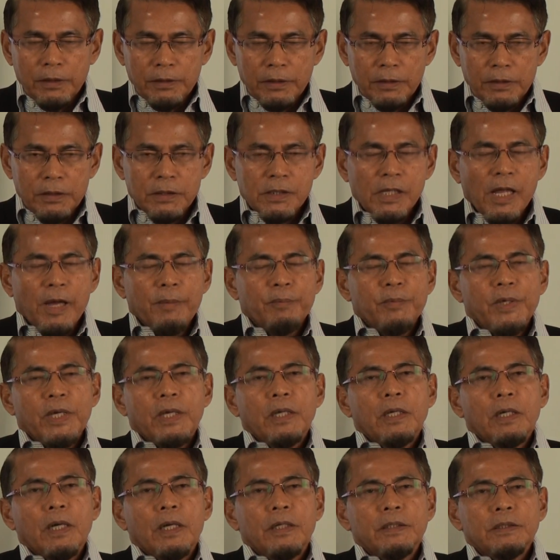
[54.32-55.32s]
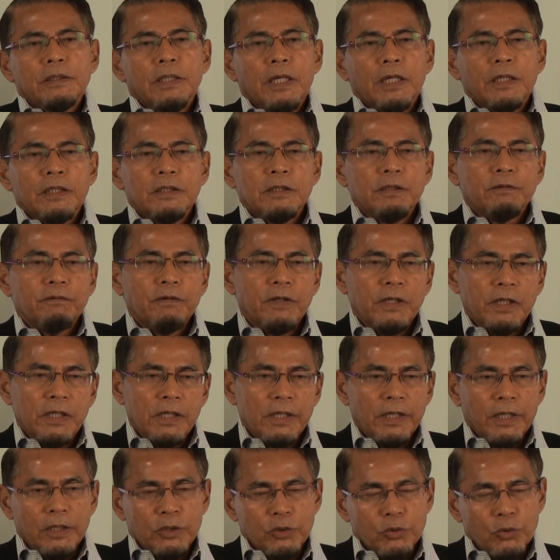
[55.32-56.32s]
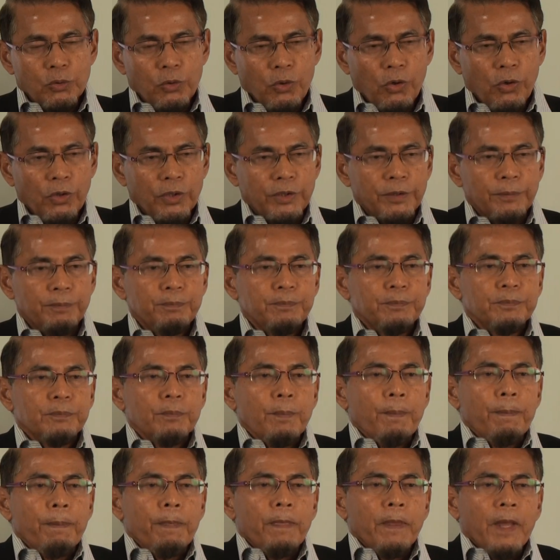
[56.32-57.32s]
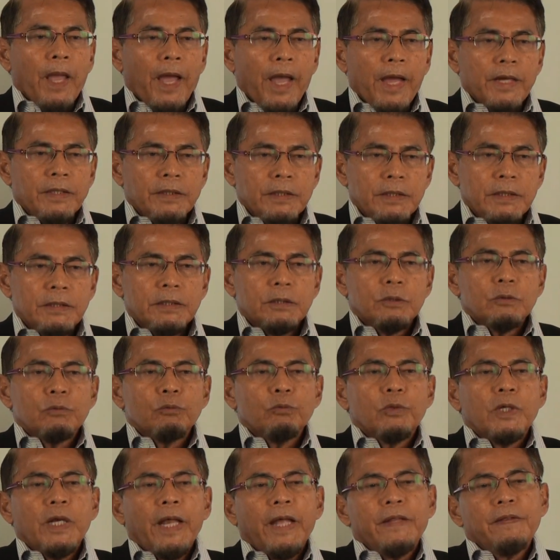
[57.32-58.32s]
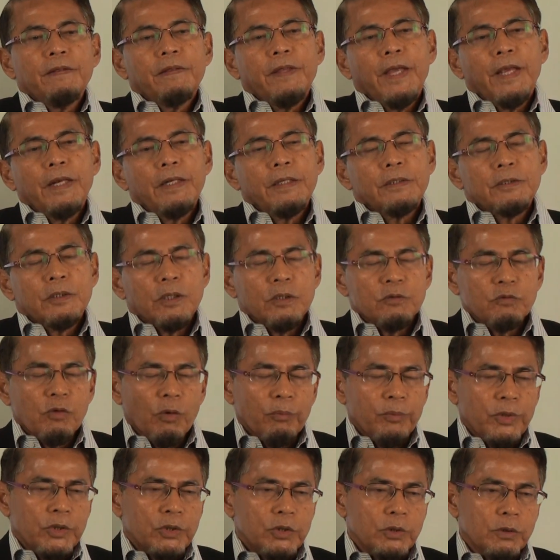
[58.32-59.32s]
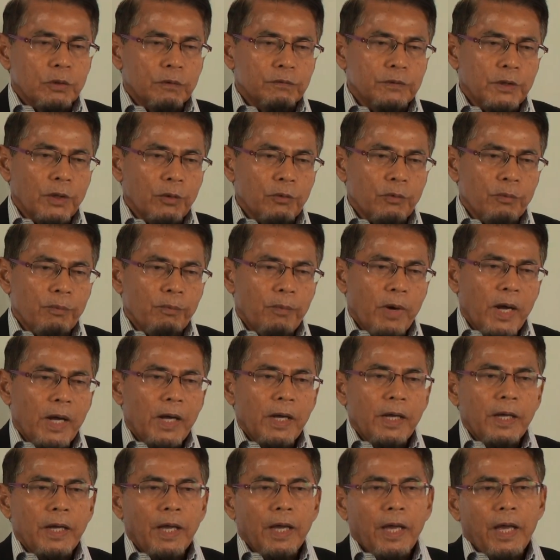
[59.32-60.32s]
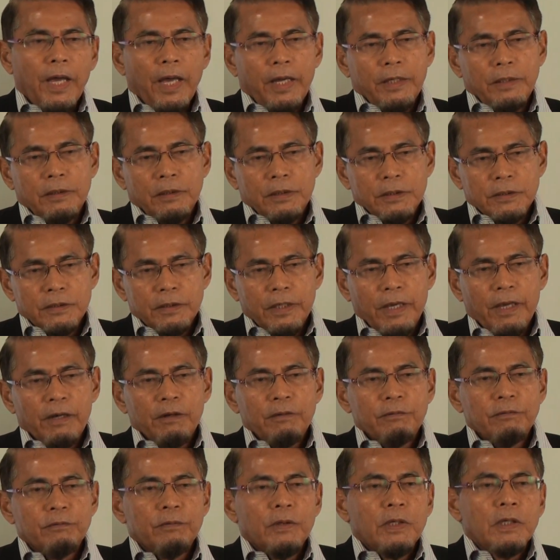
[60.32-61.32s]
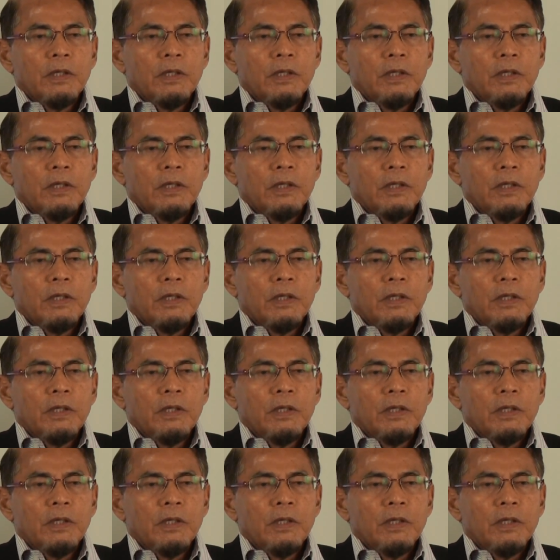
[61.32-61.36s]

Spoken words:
Islamic integrative healing and so on. And this will entail the transformation of the ummah at self,